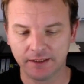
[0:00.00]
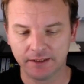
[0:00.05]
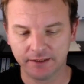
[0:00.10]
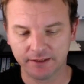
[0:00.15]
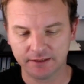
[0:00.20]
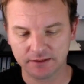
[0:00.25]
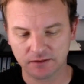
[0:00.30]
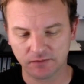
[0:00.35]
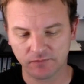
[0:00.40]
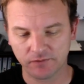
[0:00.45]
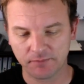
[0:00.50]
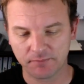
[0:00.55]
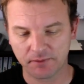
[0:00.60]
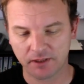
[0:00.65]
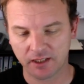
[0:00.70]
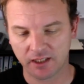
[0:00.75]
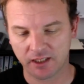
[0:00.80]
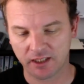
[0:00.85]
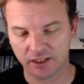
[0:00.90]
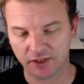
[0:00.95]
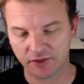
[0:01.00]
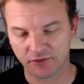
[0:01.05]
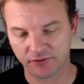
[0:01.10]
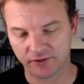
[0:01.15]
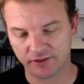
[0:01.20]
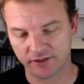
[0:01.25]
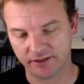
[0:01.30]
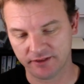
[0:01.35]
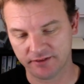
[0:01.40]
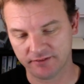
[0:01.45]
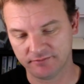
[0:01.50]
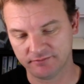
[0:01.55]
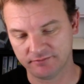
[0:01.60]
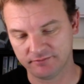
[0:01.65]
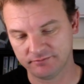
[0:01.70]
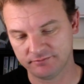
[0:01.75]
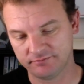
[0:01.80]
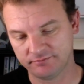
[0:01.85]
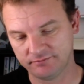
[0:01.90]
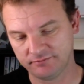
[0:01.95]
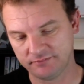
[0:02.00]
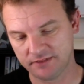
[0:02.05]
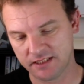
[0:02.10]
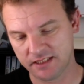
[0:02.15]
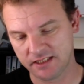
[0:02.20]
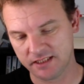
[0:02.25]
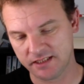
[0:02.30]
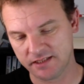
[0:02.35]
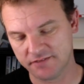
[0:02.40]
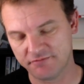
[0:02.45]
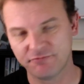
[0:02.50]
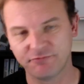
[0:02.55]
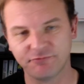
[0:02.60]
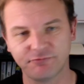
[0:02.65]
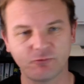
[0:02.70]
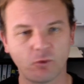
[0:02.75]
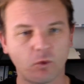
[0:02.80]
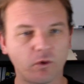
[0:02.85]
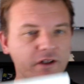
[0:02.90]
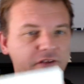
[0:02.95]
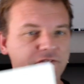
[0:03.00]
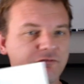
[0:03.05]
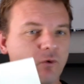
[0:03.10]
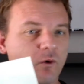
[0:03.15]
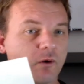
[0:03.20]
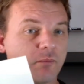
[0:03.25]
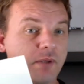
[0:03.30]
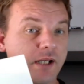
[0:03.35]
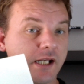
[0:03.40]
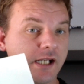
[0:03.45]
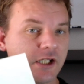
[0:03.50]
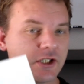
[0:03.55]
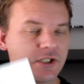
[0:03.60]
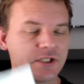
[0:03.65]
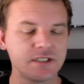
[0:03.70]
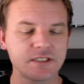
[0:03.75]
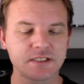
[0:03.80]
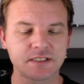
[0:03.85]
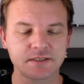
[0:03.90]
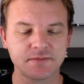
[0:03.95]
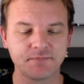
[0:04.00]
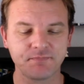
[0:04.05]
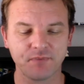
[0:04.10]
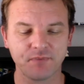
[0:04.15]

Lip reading: it's only about 144 pages.